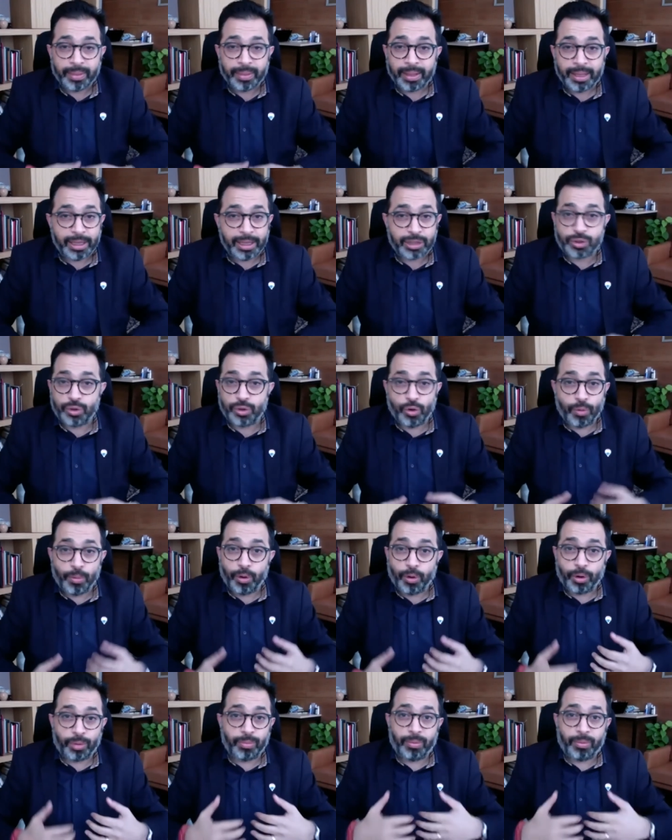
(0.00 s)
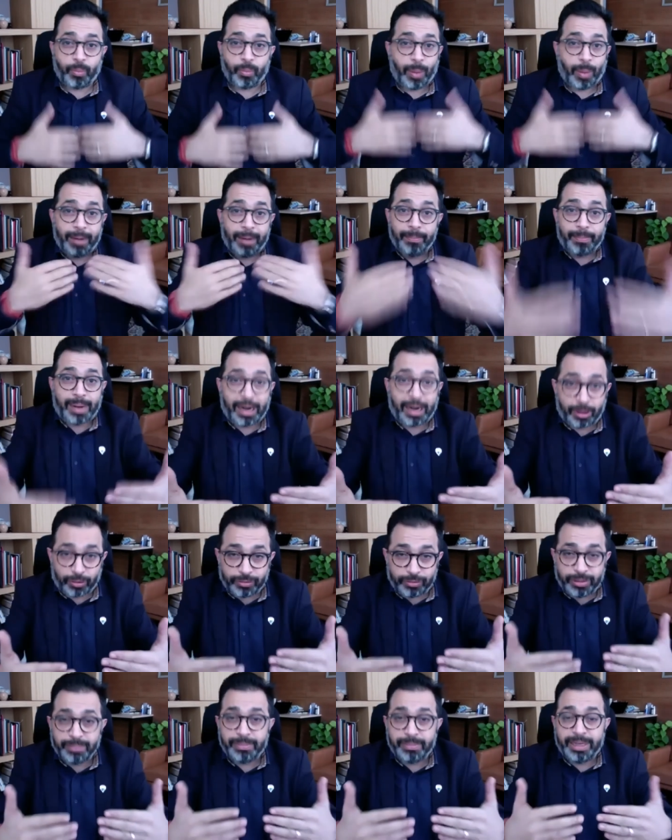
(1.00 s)
It's no more one part of
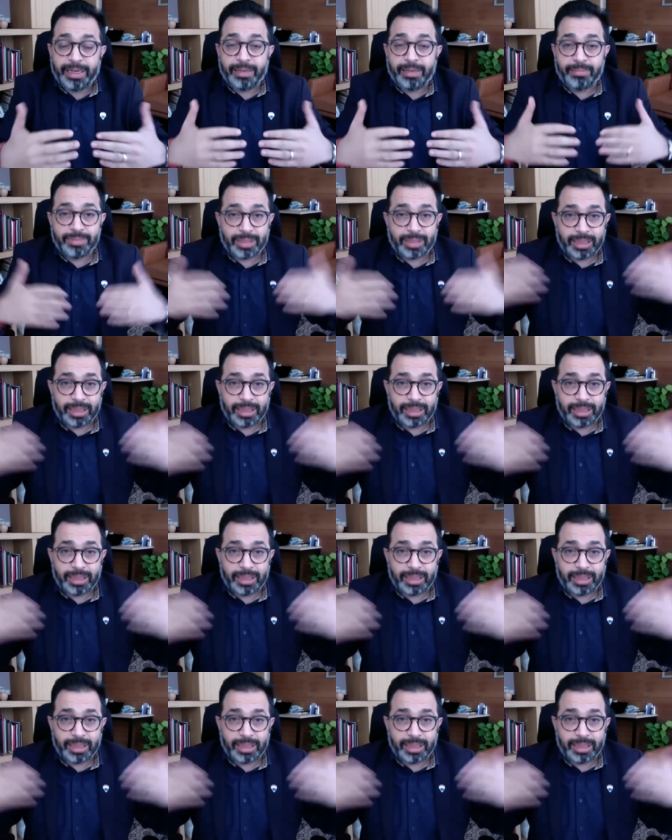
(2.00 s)
the mediums.